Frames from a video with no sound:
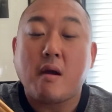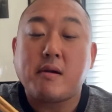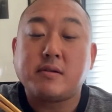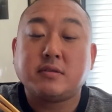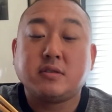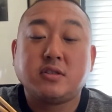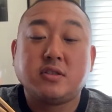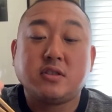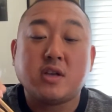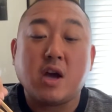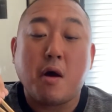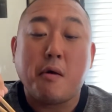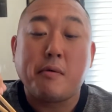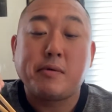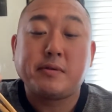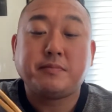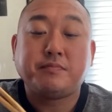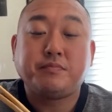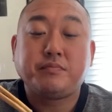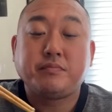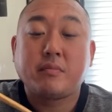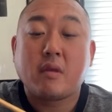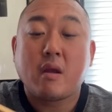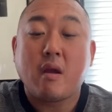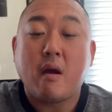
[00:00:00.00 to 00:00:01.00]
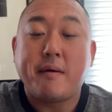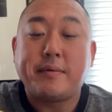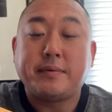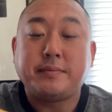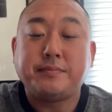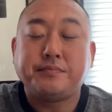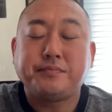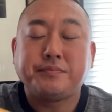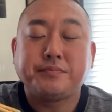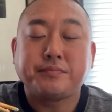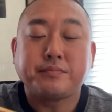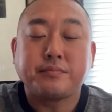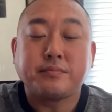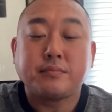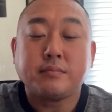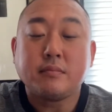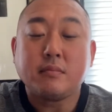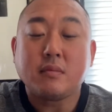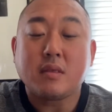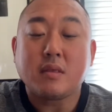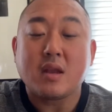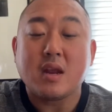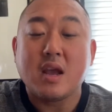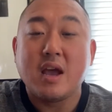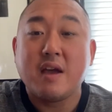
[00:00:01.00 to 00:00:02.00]
So,
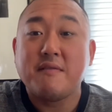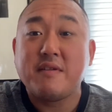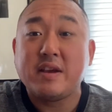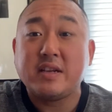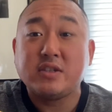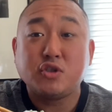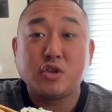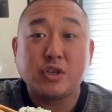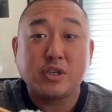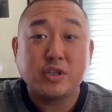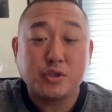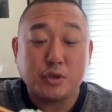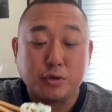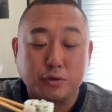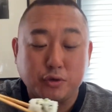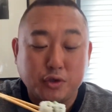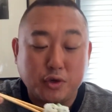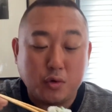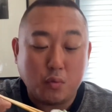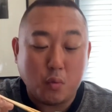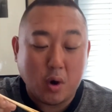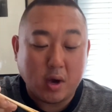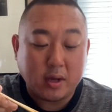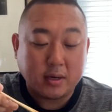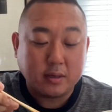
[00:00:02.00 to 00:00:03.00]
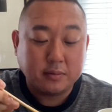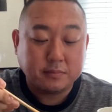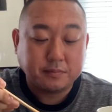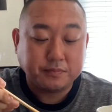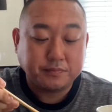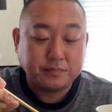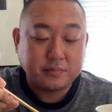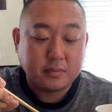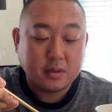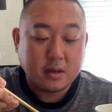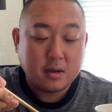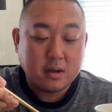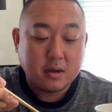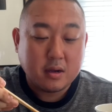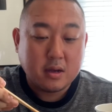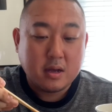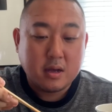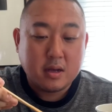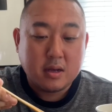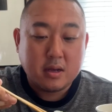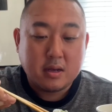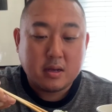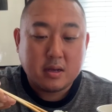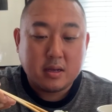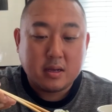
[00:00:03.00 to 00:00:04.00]
eventually sushi won,
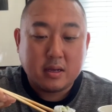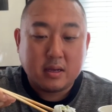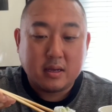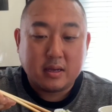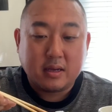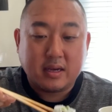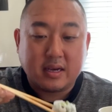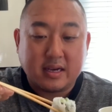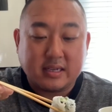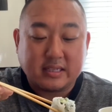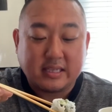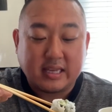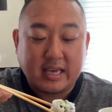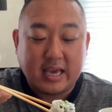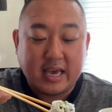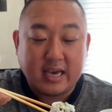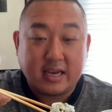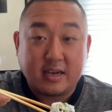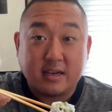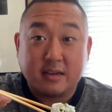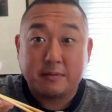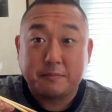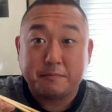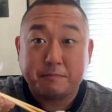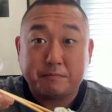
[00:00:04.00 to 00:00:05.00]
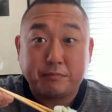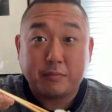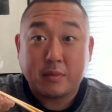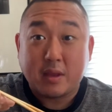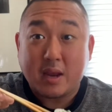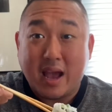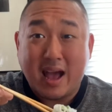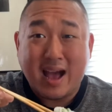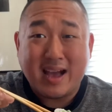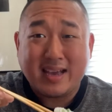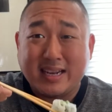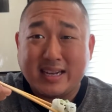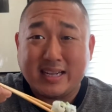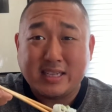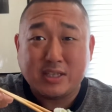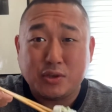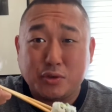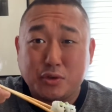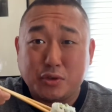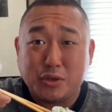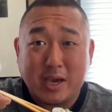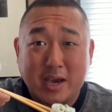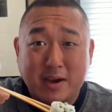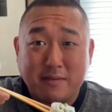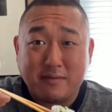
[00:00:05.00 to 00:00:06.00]
because again, I can eat
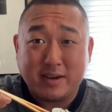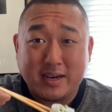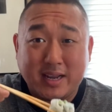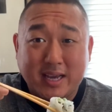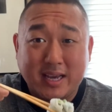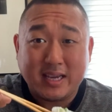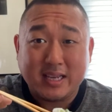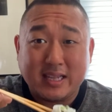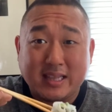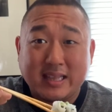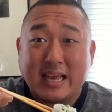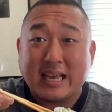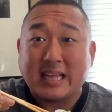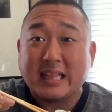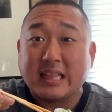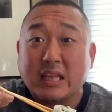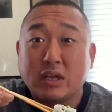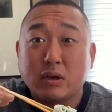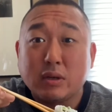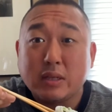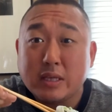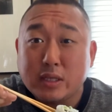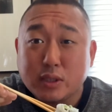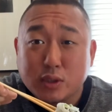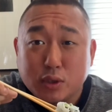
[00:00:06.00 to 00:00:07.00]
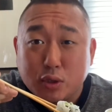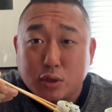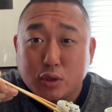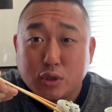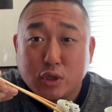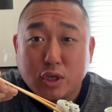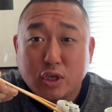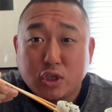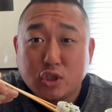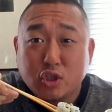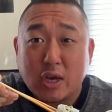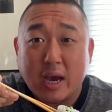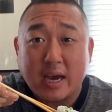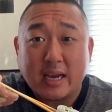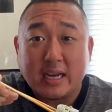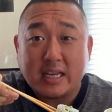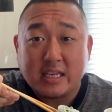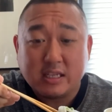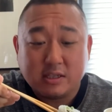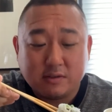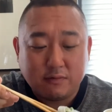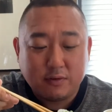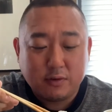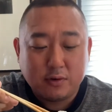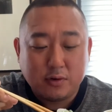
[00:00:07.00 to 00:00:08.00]
sushi every day. Like literally sushi,
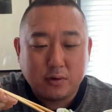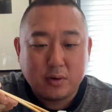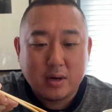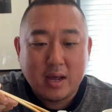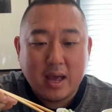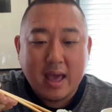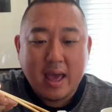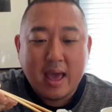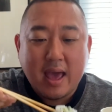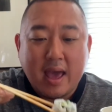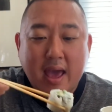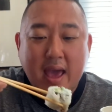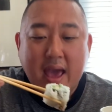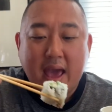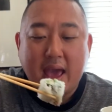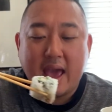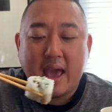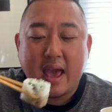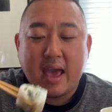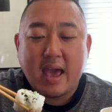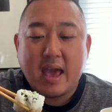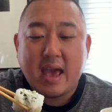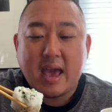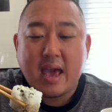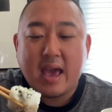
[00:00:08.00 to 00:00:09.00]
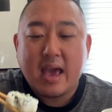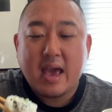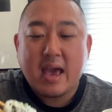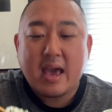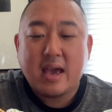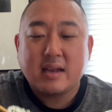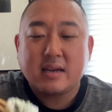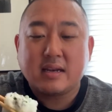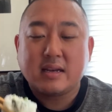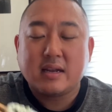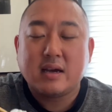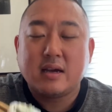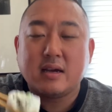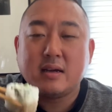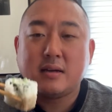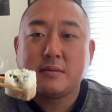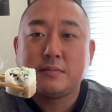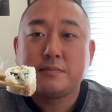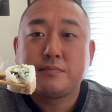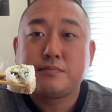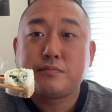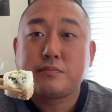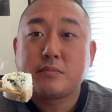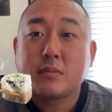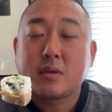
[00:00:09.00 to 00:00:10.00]
Chinese food, and
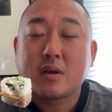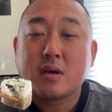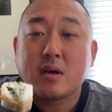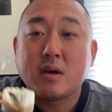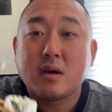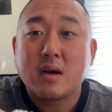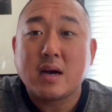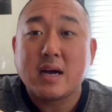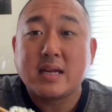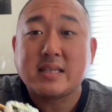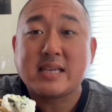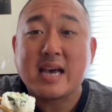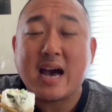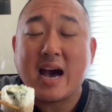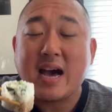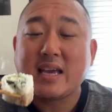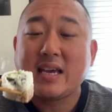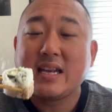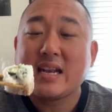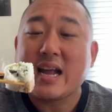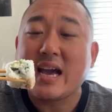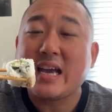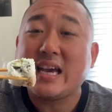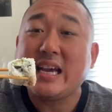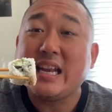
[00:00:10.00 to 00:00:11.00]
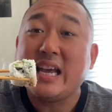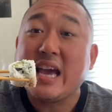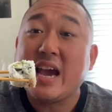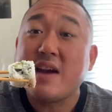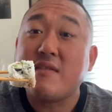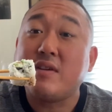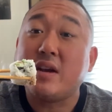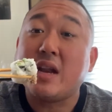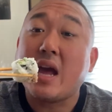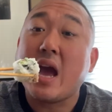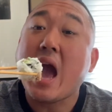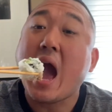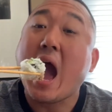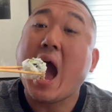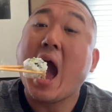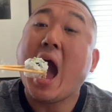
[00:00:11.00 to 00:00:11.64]
Italian, I could eat every day.